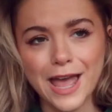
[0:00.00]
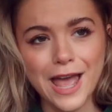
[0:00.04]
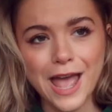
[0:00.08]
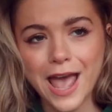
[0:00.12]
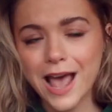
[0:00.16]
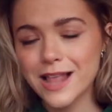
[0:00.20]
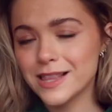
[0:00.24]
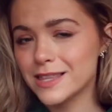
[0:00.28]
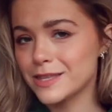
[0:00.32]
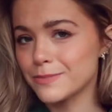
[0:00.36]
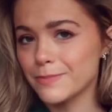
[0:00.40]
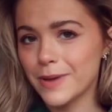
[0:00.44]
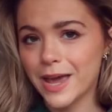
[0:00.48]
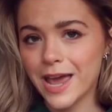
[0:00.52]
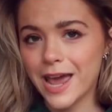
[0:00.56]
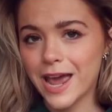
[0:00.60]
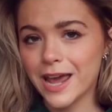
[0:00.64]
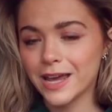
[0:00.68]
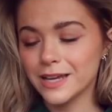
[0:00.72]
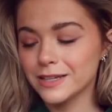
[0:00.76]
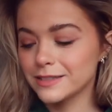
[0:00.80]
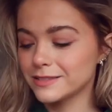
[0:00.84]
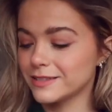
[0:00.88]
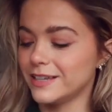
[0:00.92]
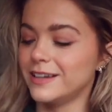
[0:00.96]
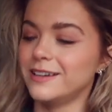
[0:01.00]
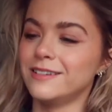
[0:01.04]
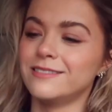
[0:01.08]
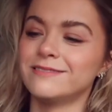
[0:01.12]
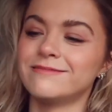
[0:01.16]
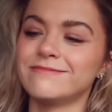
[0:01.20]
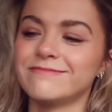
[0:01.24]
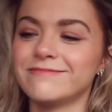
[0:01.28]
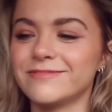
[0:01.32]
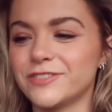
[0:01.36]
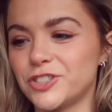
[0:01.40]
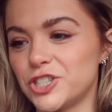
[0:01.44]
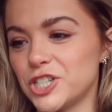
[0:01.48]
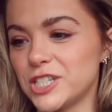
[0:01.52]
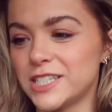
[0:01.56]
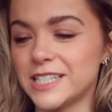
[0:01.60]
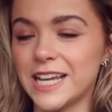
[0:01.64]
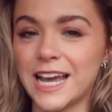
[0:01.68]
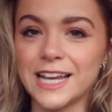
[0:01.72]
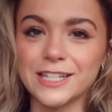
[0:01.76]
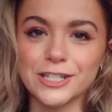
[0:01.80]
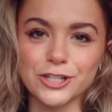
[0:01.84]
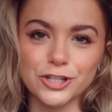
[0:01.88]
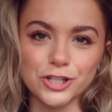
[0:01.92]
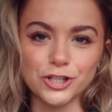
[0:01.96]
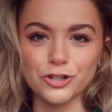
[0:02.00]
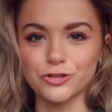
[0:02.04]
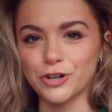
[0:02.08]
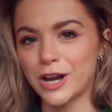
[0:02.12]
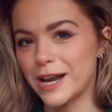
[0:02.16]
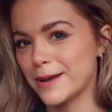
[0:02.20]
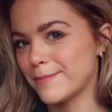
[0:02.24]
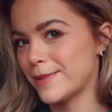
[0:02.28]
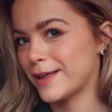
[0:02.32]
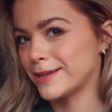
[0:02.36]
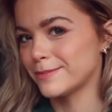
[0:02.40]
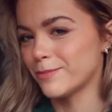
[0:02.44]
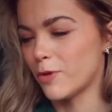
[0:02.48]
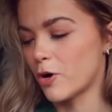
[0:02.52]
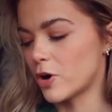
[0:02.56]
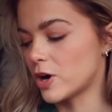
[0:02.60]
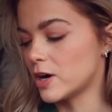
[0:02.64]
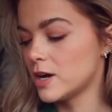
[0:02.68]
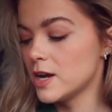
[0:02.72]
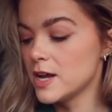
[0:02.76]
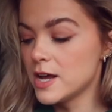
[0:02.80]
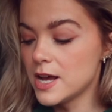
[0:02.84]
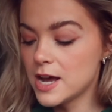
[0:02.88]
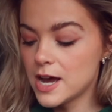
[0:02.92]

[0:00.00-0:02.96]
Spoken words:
it's me! She says that she's trying to build more.